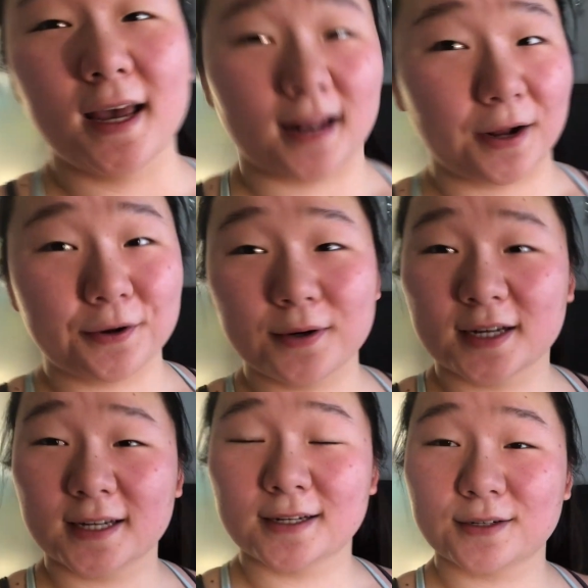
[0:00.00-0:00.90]
and now
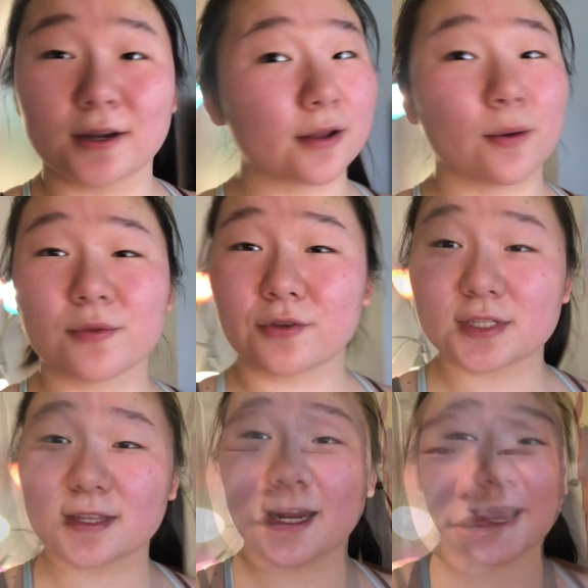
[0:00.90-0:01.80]
get on with the
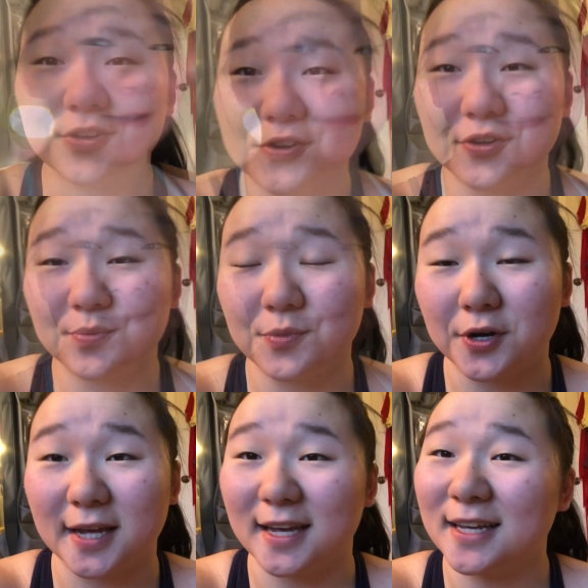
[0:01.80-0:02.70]
rest of the day. Good
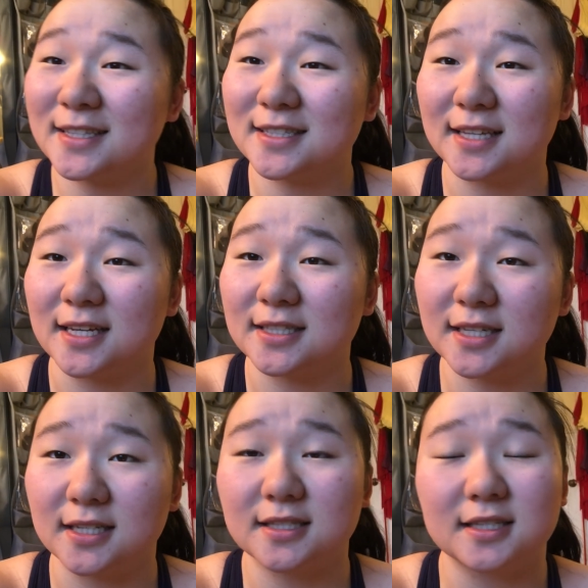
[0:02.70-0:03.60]
morning, it's day
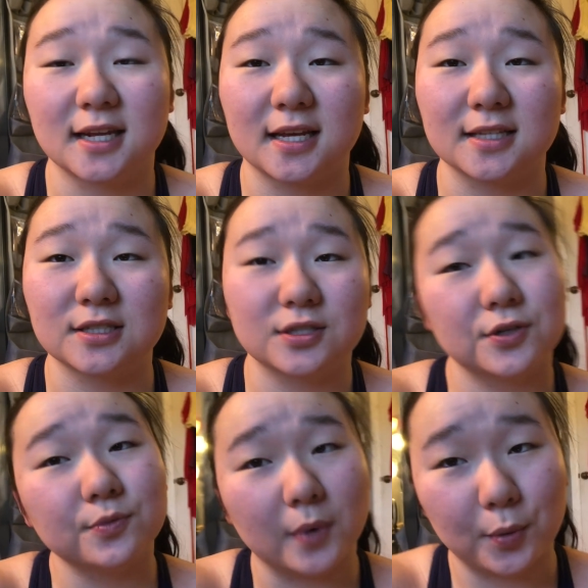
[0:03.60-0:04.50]
six. Today is
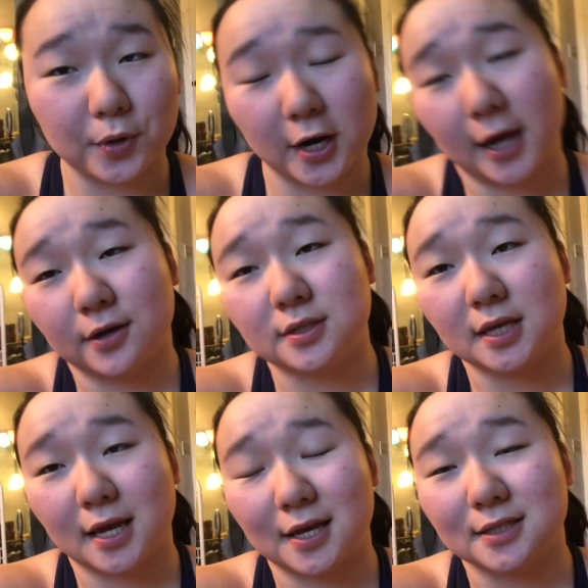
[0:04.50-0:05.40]
two butt workouts
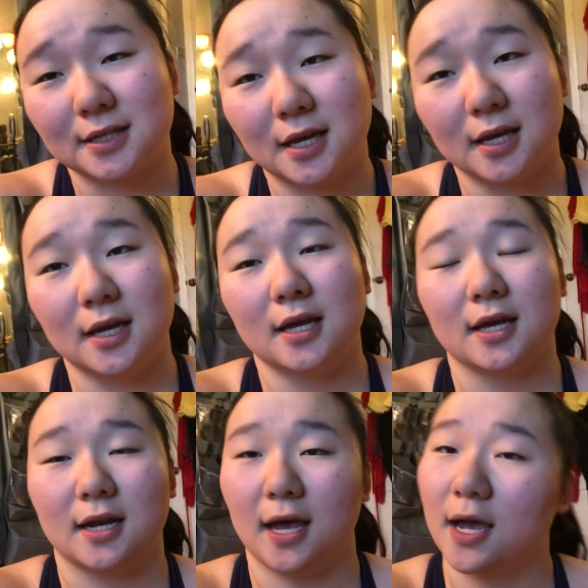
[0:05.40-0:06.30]
and
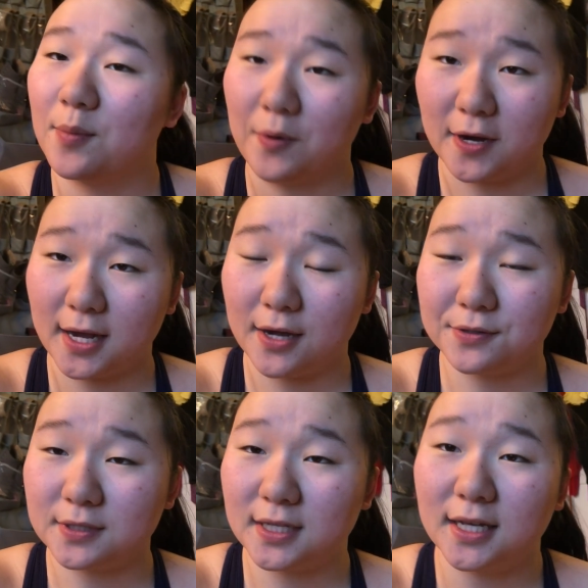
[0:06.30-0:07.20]
an ab
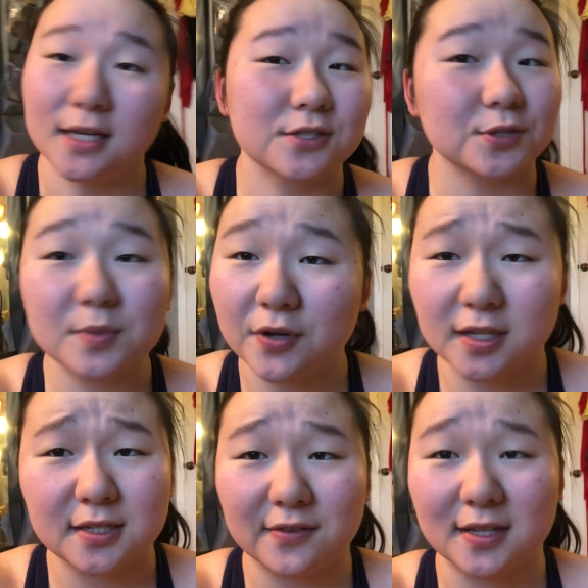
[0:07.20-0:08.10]
workout. Should be
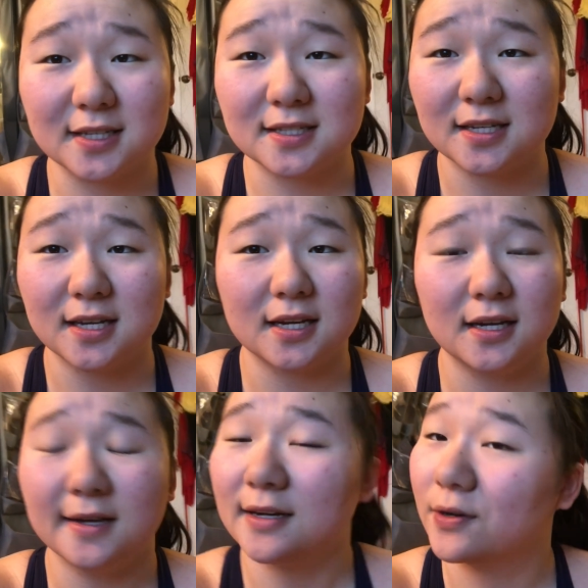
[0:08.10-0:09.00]
relatively easy,
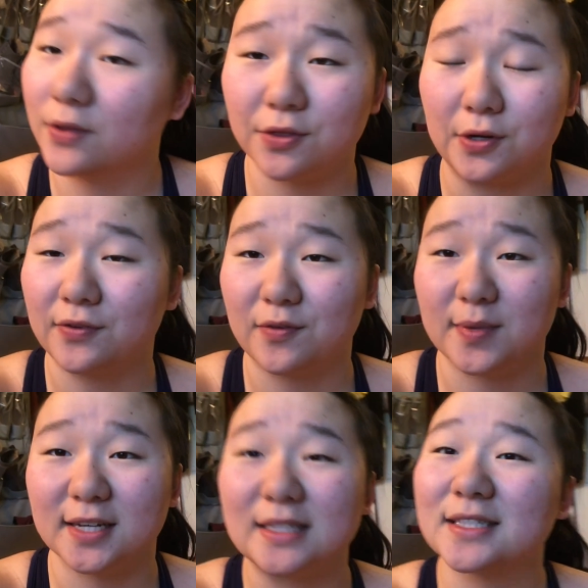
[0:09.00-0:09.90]
only 35
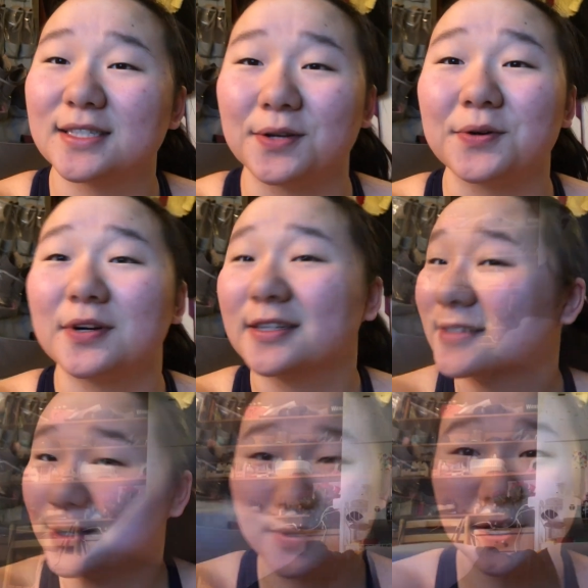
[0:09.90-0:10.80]
minutes, so here